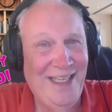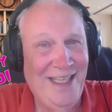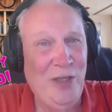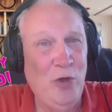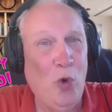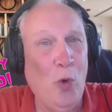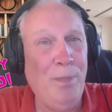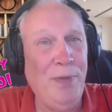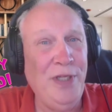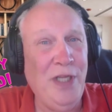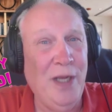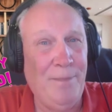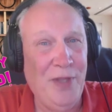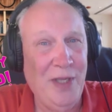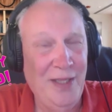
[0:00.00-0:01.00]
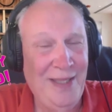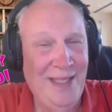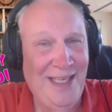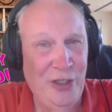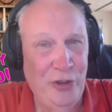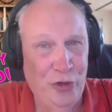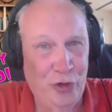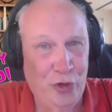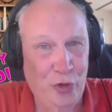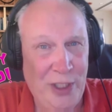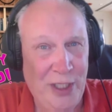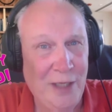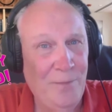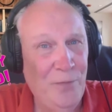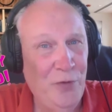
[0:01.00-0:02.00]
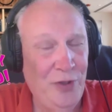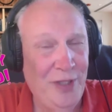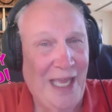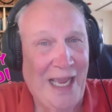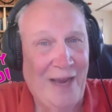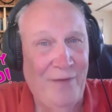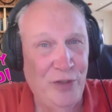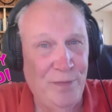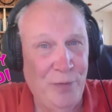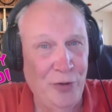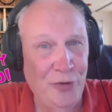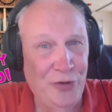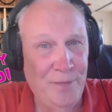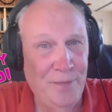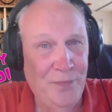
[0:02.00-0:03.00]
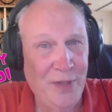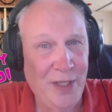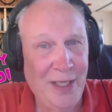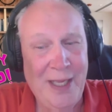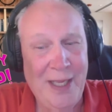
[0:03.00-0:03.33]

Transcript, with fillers: He opened up the industry to the average person.